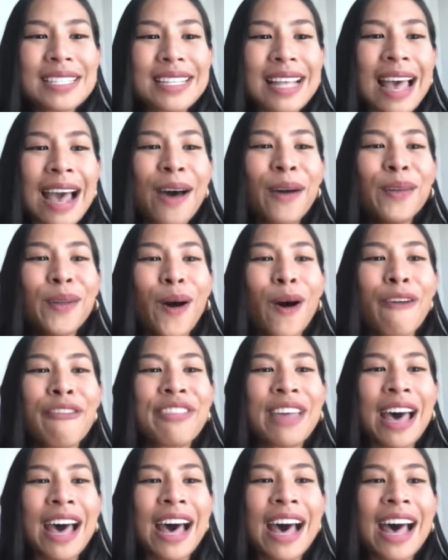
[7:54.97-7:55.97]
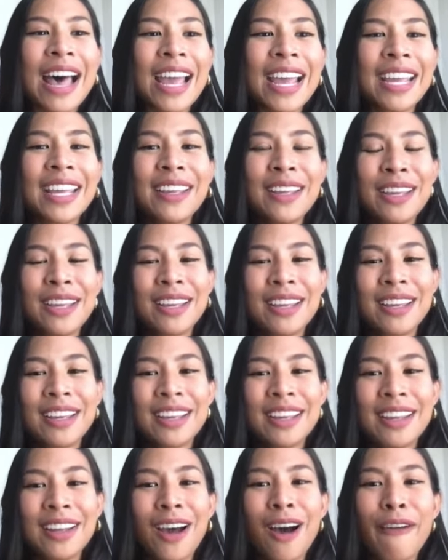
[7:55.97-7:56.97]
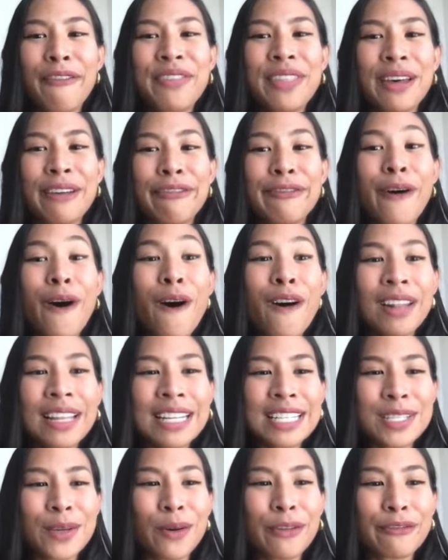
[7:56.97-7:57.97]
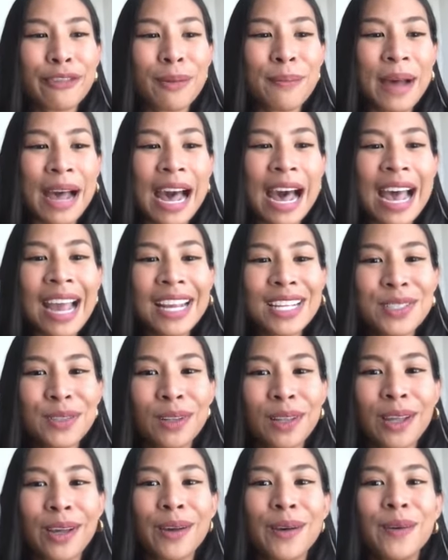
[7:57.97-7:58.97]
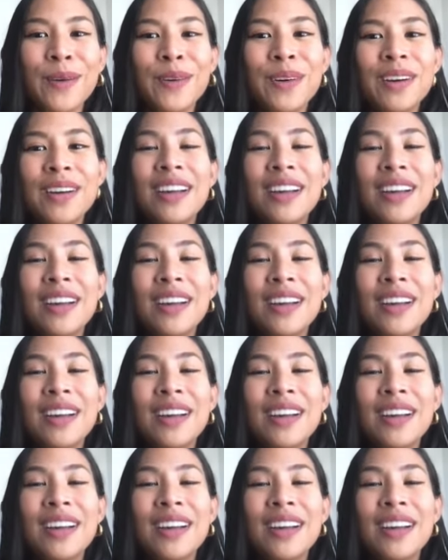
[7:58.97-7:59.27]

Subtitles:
sound of the high, of the falling tone from high to low.